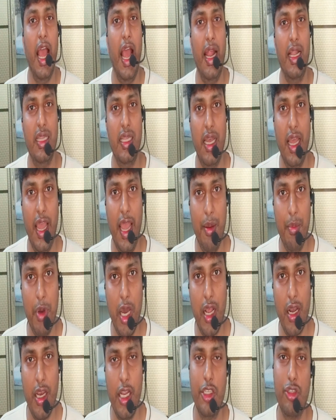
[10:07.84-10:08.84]
and the
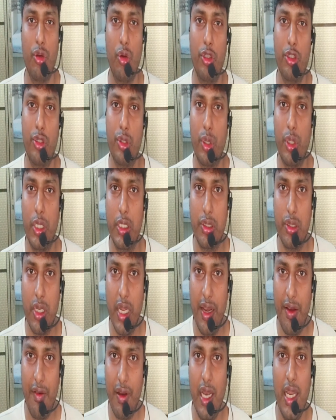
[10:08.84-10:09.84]
mRNA is also going to
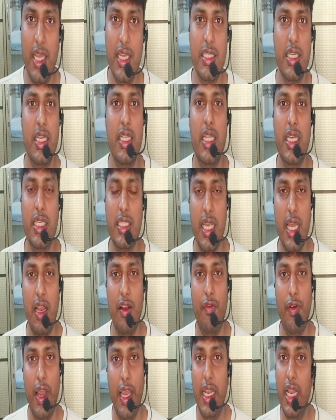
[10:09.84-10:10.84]
get released in the
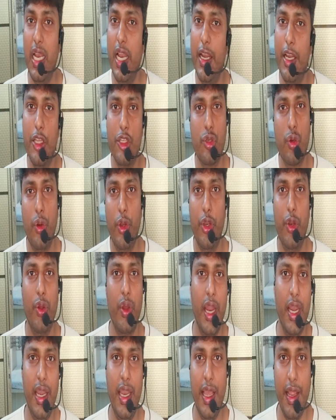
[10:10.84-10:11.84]
cell. Finally, it is going
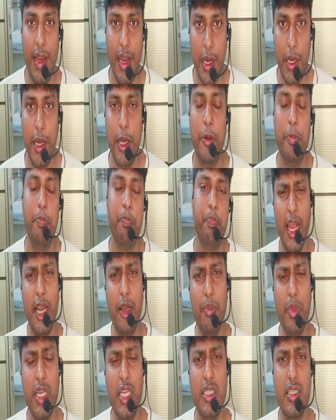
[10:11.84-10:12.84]
to get degraded.
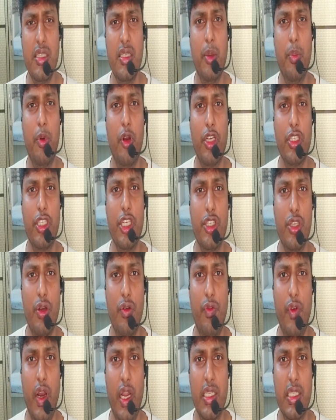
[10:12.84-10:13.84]
That means the process
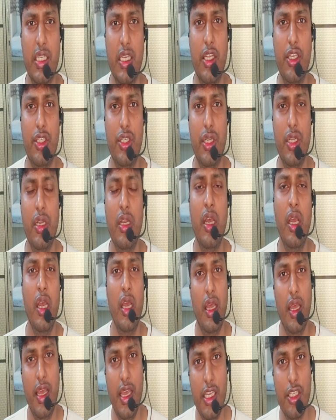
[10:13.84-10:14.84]
of translation
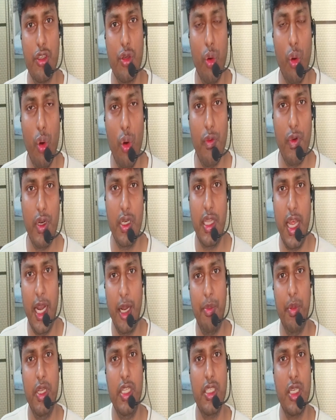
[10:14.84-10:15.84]
is over.
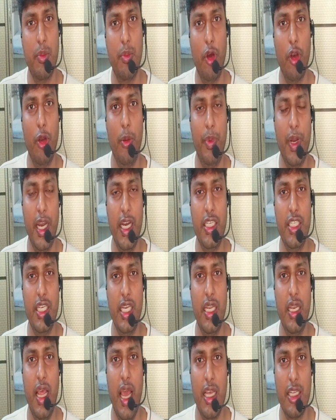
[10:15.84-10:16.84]
That means the polypeptide
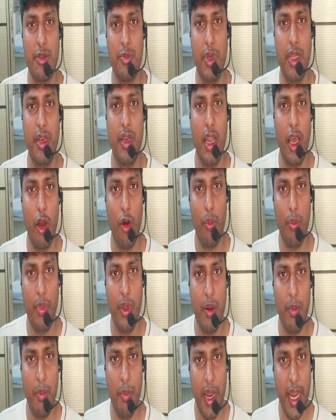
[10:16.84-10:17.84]
chain has been now
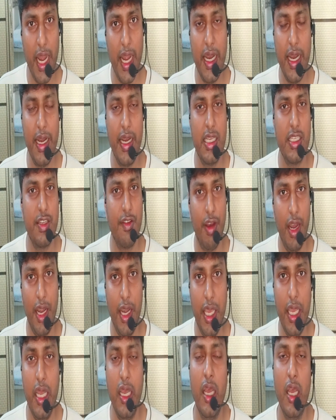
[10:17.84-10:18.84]
been made. It is
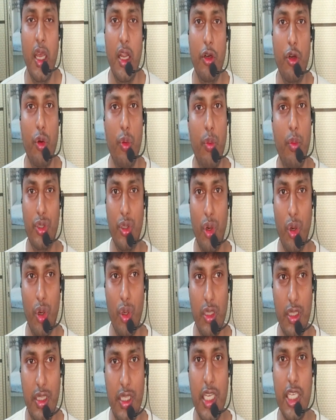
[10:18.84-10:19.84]
ready to.
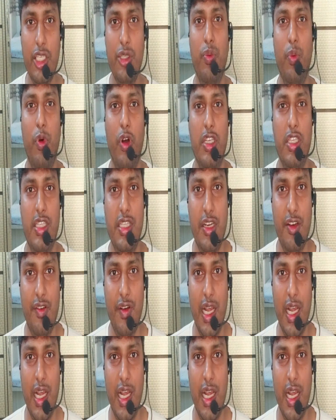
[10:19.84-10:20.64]
So this was the